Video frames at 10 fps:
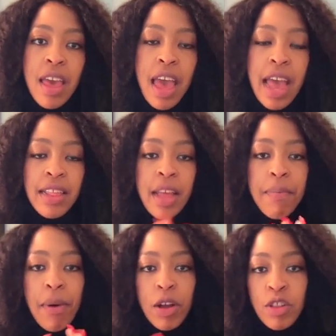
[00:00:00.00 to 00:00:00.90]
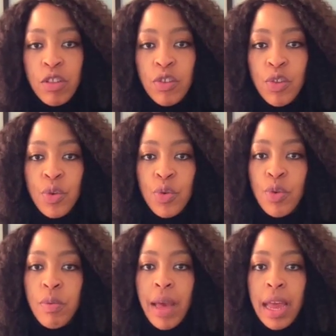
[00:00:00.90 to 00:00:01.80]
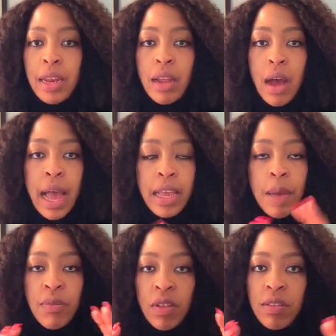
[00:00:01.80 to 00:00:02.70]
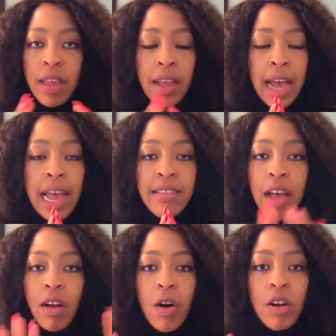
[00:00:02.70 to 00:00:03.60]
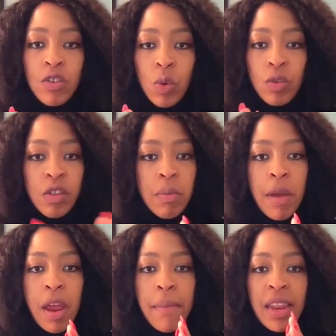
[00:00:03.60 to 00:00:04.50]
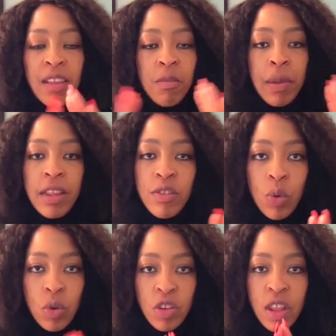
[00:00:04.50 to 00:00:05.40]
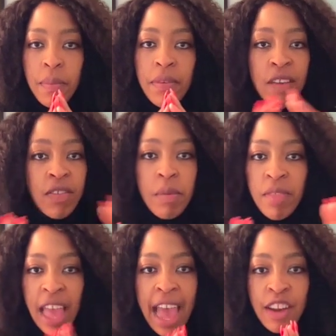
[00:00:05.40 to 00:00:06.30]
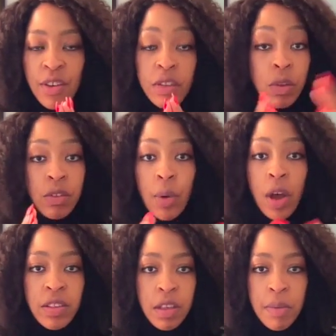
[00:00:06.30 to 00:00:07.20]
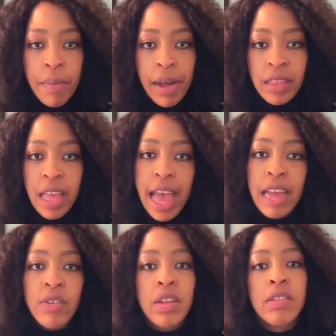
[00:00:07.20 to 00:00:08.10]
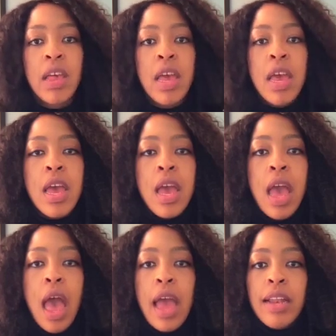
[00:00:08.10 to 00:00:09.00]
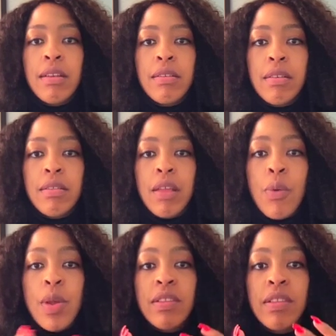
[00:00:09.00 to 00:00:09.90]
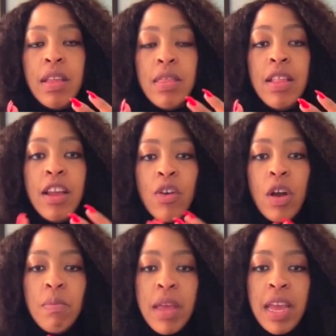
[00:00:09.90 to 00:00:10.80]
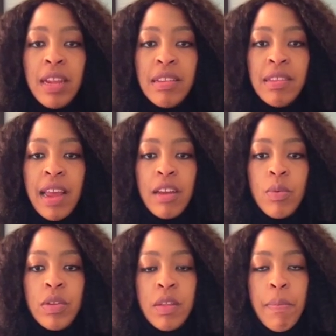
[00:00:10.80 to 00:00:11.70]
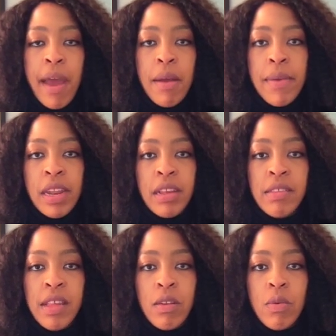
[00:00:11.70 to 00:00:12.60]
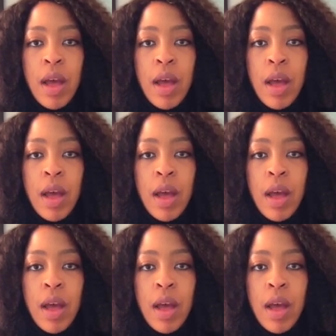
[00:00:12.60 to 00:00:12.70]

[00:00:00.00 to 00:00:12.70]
And they barged into the room, and I kept on saying, guys, I can't talk to the paramedics. Please talk to them. Give them the address, because they were asking me about the address. And the thing that got me in a state was the paramedics said,